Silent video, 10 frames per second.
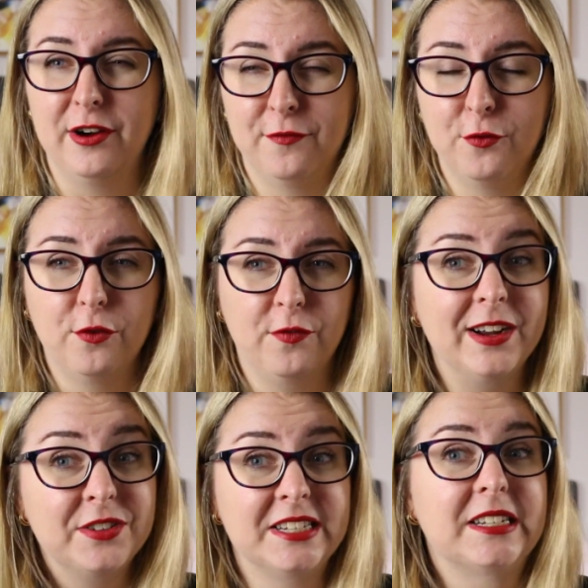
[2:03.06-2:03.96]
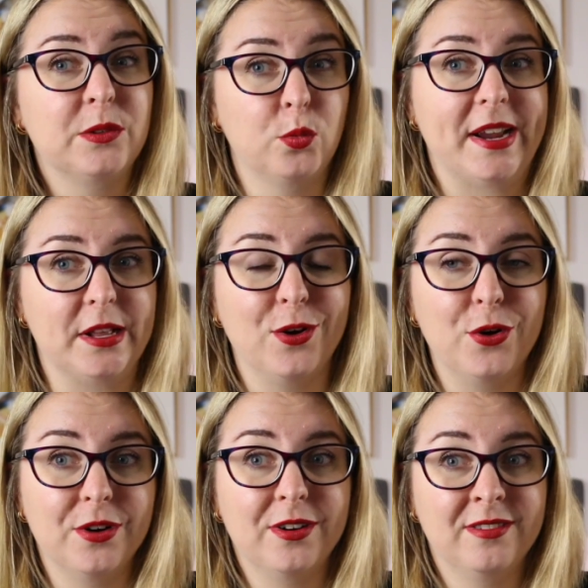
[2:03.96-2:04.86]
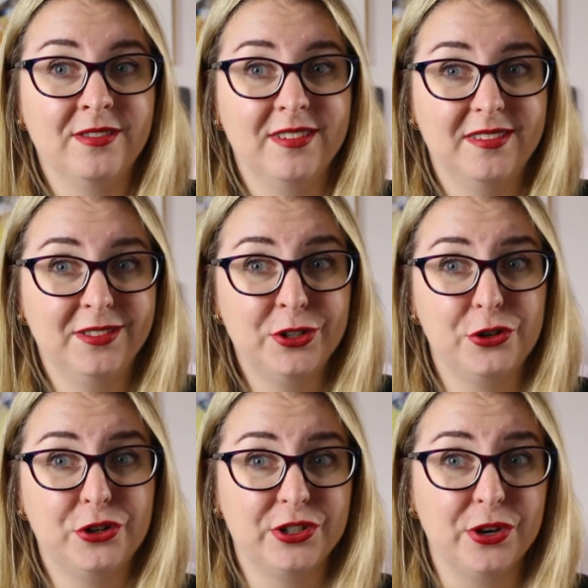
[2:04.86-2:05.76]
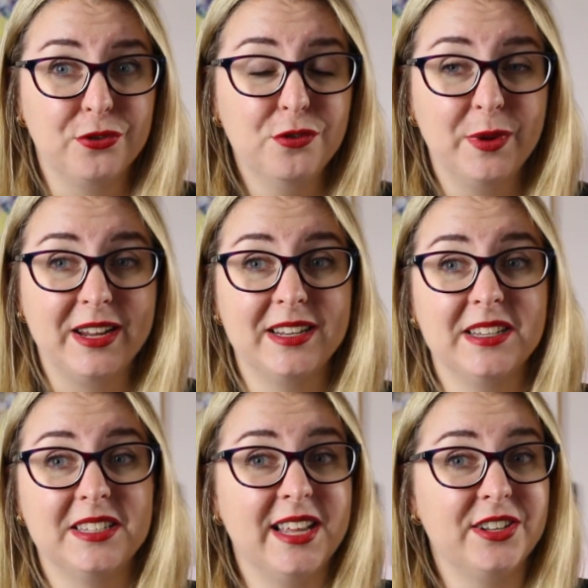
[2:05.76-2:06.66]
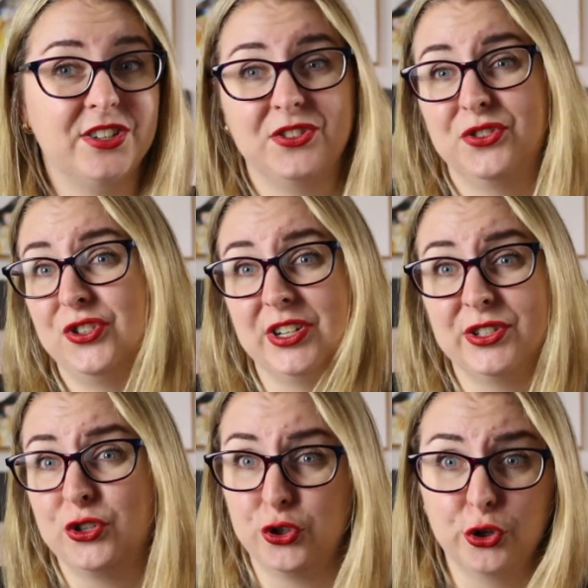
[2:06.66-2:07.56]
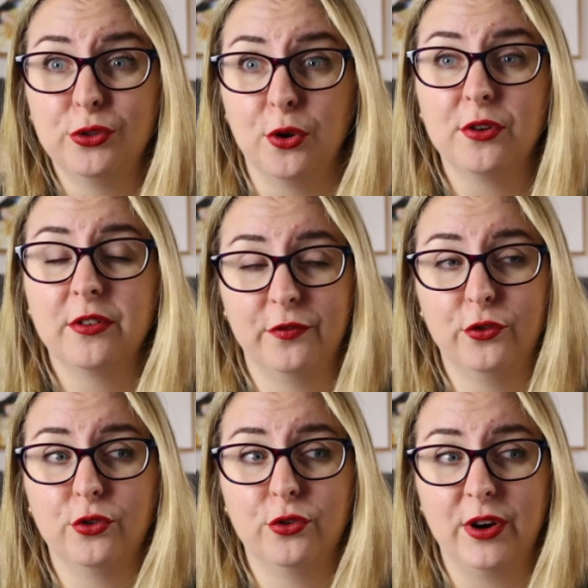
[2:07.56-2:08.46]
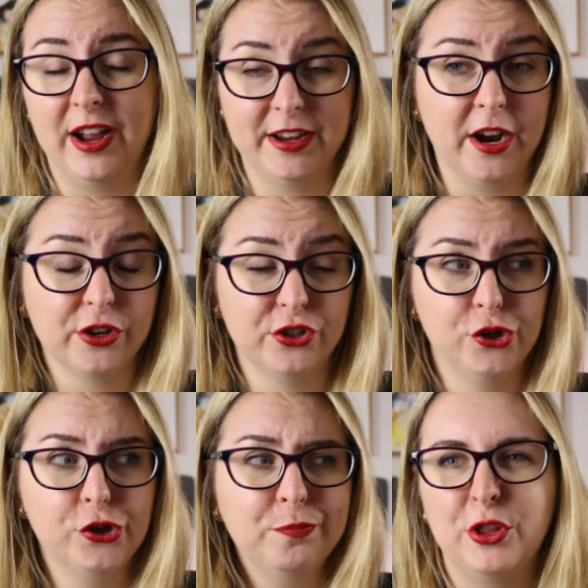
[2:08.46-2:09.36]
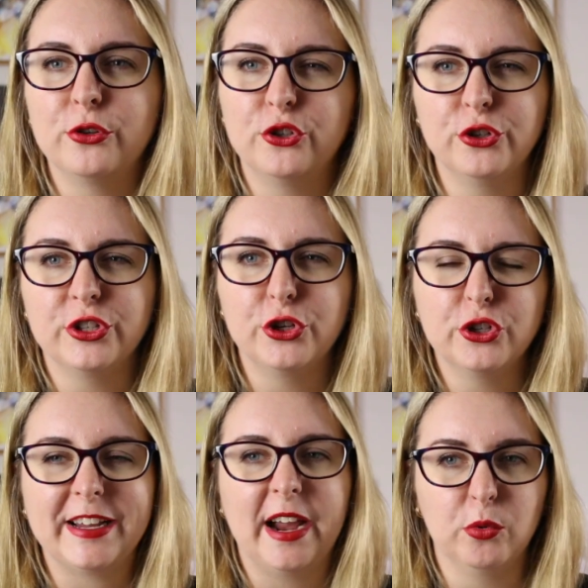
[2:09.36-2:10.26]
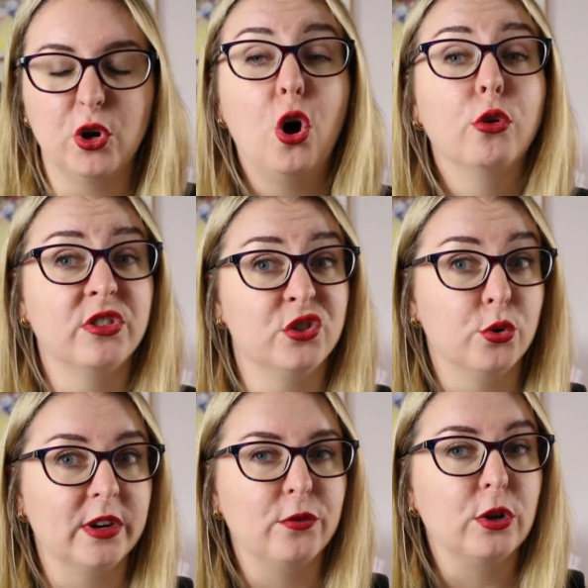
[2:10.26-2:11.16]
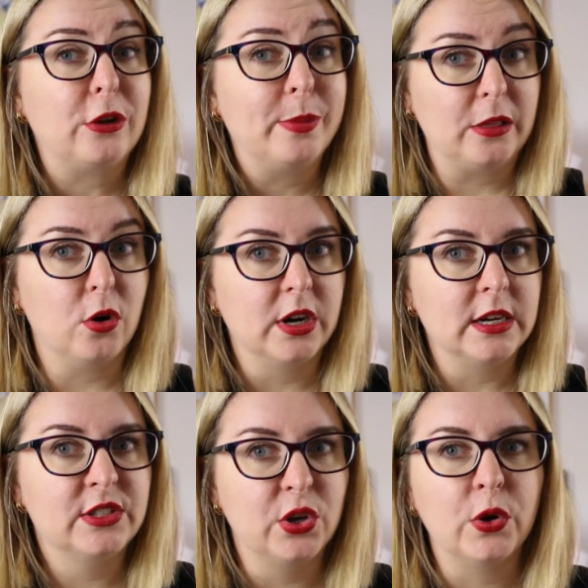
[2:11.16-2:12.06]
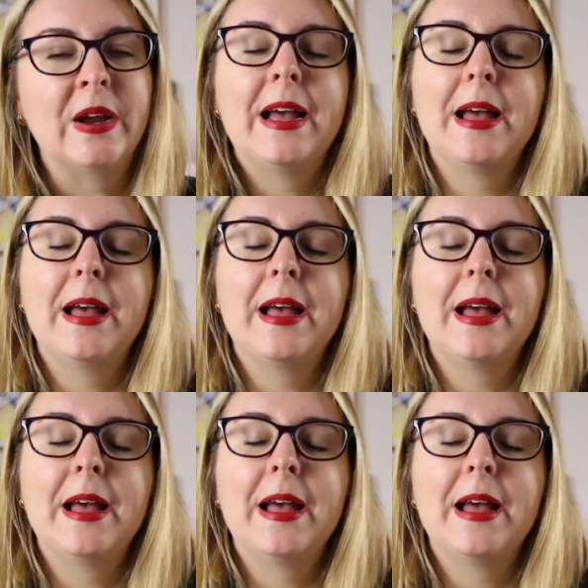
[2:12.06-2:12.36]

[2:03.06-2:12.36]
a 4, 5, 6 week long literature circle, because that's just too long for a younger student. Those students are usually able to hold a story for a little bit longer, so